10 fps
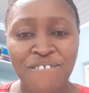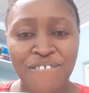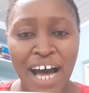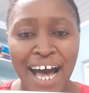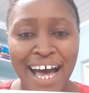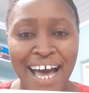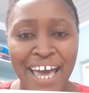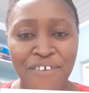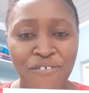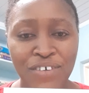
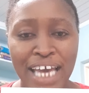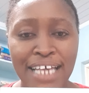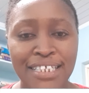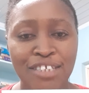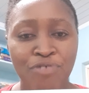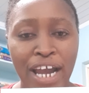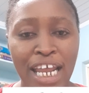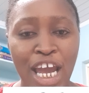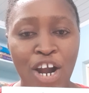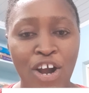5. Yes, right
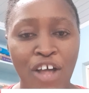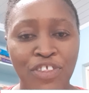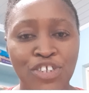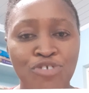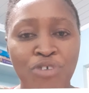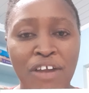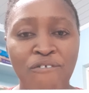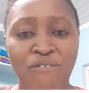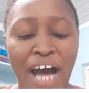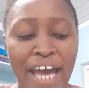here on the screen,
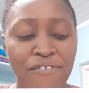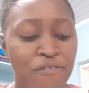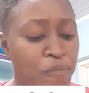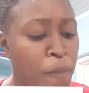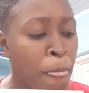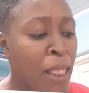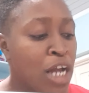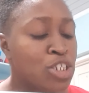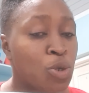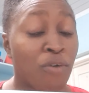5.
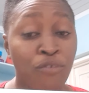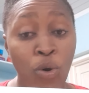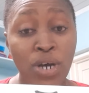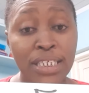So of course,